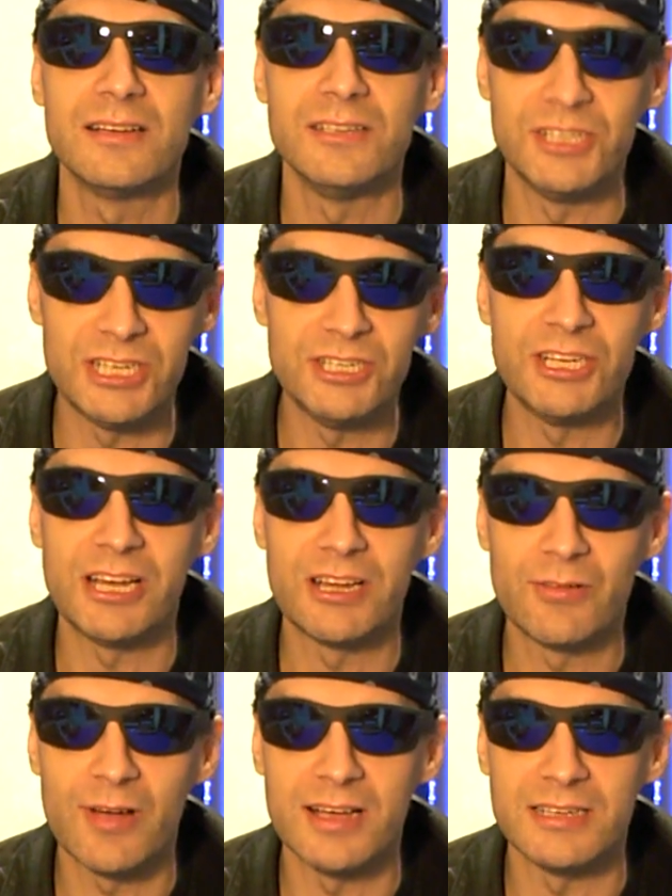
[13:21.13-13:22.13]
DJ
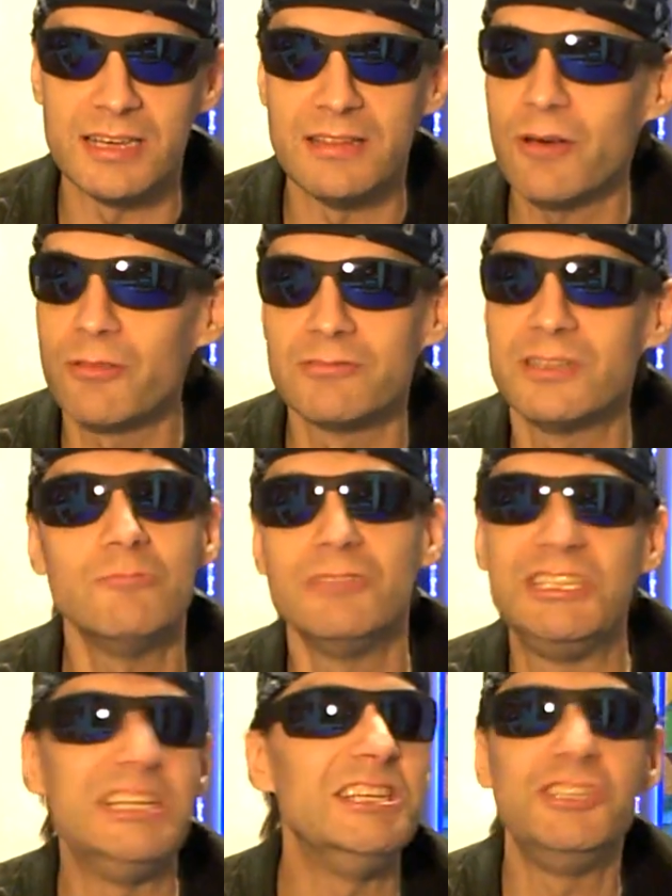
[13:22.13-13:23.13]
Crazy. No, there was no
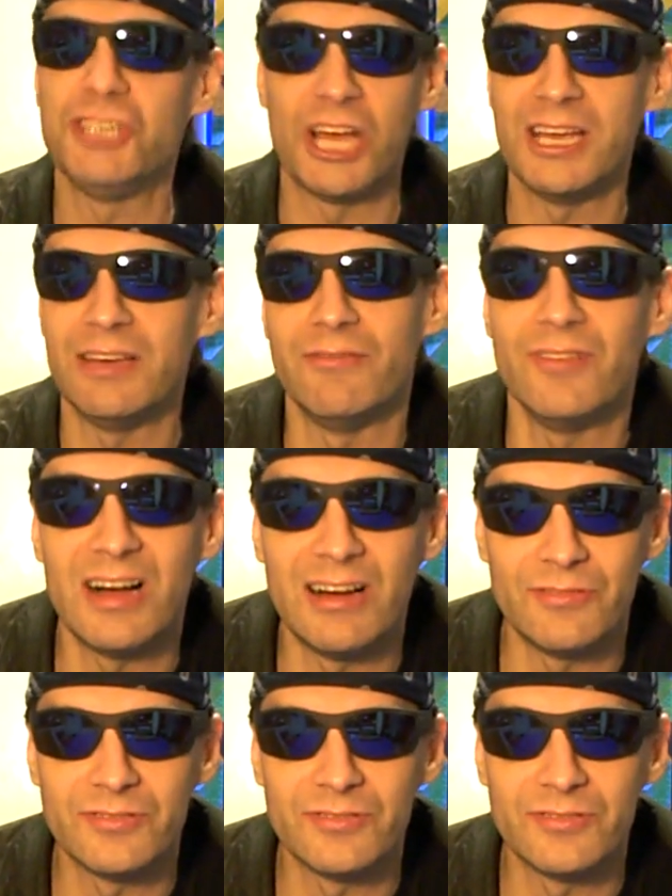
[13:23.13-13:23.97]
DJ involved.